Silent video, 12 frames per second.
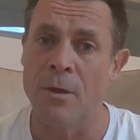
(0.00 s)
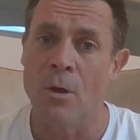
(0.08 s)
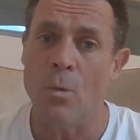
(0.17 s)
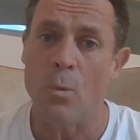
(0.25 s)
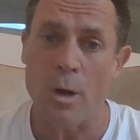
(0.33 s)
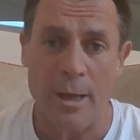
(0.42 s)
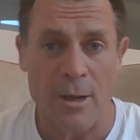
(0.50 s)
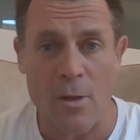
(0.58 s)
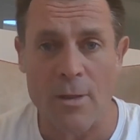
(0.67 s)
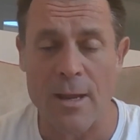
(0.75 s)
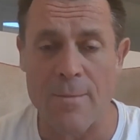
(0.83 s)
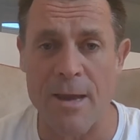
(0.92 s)
working
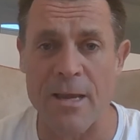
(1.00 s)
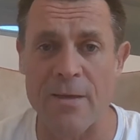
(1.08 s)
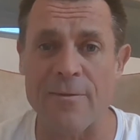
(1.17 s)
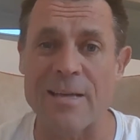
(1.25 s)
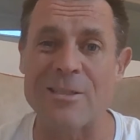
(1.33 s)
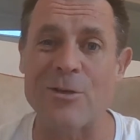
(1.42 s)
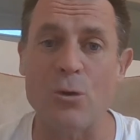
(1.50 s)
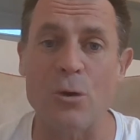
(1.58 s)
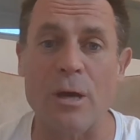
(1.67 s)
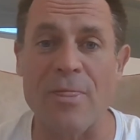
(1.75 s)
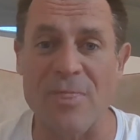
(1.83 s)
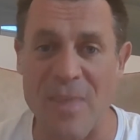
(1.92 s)
holiday maker visa, you
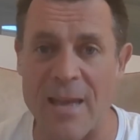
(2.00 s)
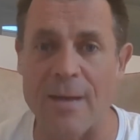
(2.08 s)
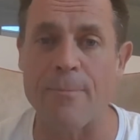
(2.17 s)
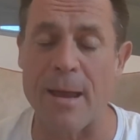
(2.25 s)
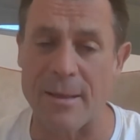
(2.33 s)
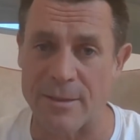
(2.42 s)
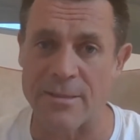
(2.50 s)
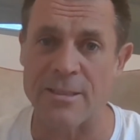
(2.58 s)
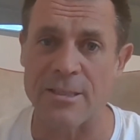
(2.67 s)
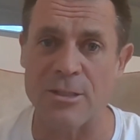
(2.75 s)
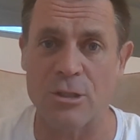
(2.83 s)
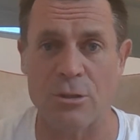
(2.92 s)
can then make the
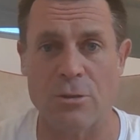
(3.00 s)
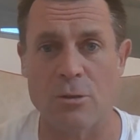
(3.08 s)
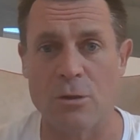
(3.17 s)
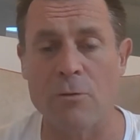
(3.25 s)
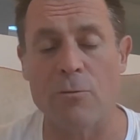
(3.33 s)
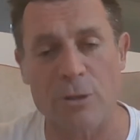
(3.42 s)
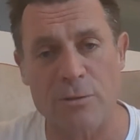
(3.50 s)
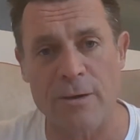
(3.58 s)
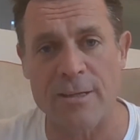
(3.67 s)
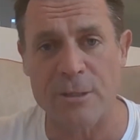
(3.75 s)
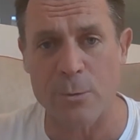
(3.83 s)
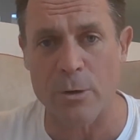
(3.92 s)
decision of which
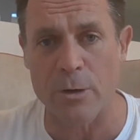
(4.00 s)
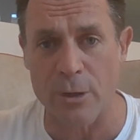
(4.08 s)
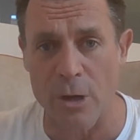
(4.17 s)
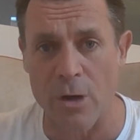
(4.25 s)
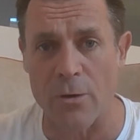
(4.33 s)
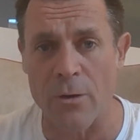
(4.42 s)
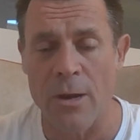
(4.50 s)
visa you want to go.